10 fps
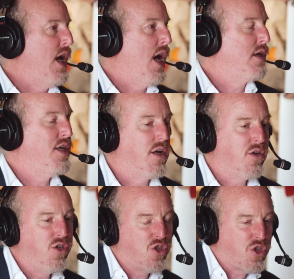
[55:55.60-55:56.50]

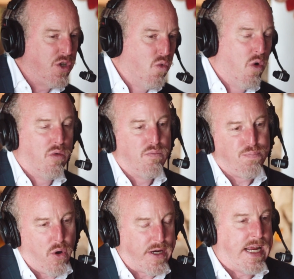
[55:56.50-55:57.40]
Usually
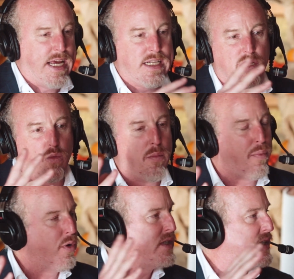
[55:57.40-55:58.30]
0.8 to
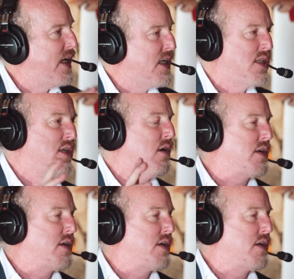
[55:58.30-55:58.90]
1.6.